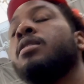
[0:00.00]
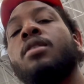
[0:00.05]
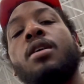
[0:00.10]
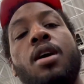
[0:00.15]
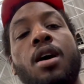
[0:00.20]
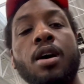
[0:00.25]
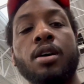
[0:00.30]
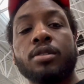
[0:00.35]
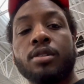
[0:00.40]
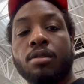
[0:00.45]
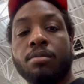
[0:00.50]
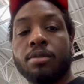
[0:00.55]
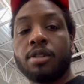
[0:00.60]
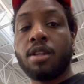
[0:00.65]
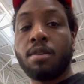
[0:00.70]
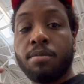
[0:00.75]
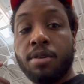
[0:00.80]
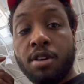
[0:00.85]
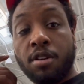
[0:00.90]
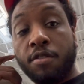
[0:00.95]
I don't know, but
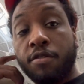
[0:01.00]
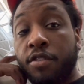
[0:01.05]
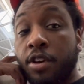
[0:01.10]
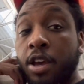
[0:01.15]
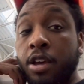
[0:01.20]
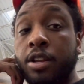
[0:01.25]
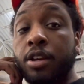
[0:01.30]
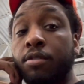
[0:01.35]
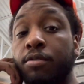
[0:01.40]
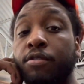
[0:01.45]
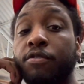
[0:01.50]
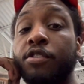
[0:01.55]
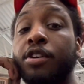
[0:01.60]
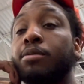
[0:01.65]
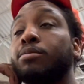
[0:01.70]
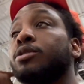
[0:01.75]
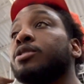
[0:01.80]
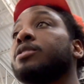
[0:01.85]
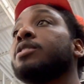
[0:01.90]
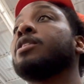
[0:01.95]
let me go find out where
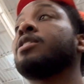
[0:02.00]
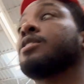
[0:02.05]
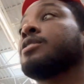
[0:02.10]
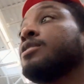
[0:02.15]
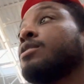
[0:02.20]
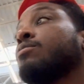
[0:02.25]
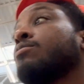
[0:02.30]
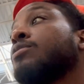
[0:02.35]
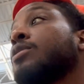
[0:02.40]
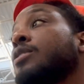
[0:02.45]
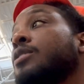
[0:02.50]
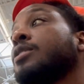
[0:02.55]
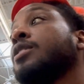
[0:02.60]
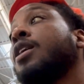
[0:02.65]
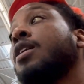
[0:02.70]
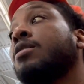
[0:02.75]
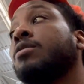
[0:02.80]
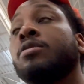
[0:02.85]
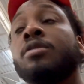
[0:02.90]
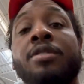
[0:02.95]
pharmacy at, because I'm really
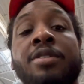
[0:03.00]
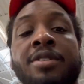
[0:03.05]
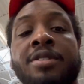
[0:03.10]
lost.